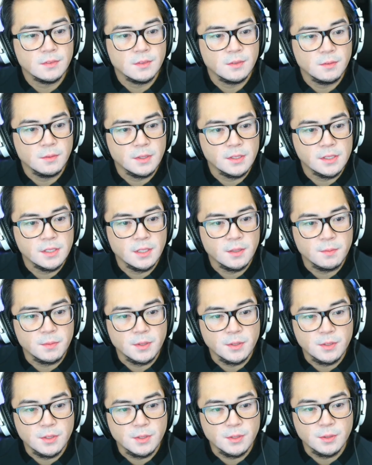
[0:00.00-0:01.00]
What's up,
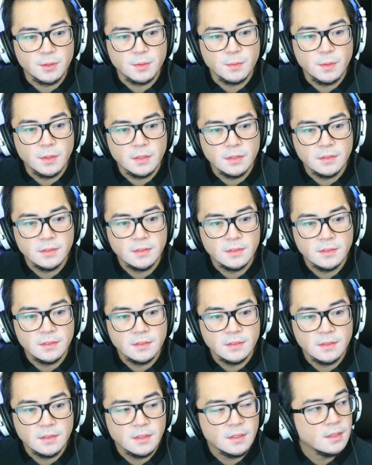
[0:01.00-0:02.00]
YouTube?
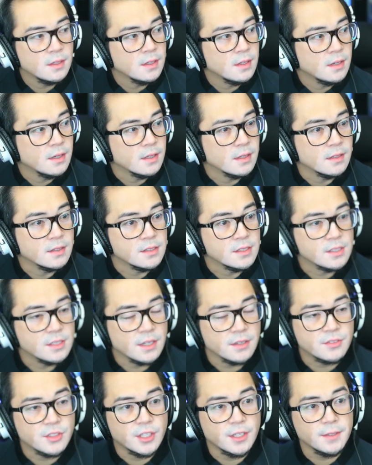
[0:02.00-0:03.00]
This is
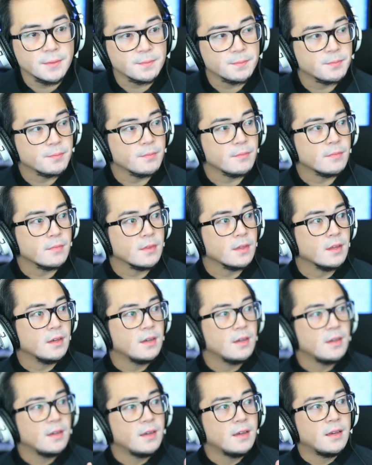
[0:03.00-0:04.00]
FJ,
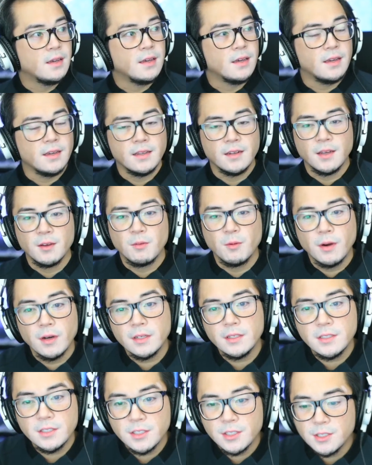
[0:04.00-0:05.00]
and I
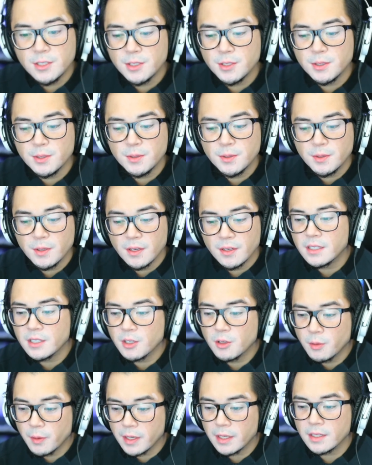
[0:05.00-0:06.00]
wanted to do a
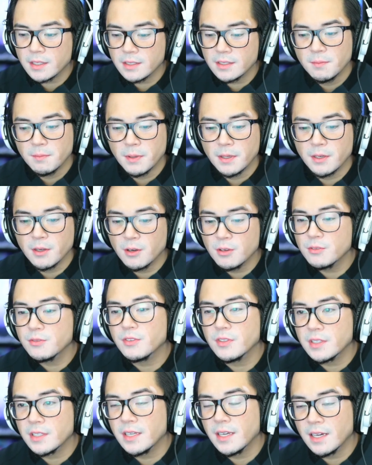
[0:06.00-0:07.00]
quick but
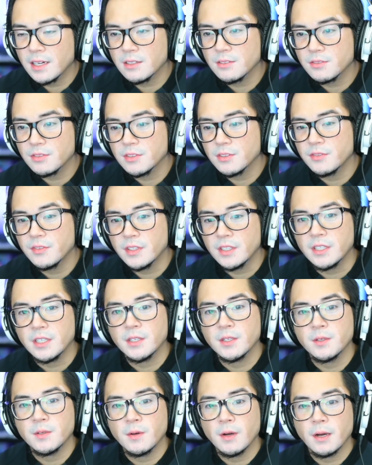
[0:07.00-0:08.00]
hopefully helpful
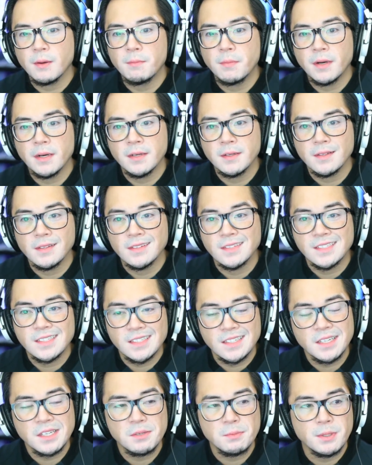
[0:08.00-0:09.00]
video about the
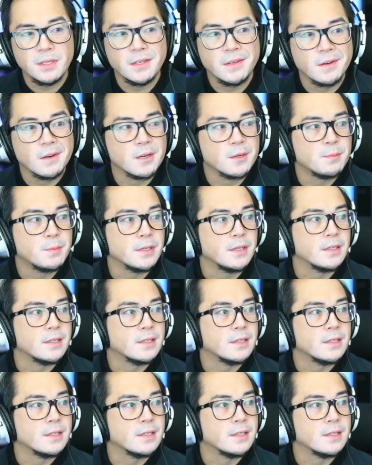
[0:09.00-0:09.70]
CBRB.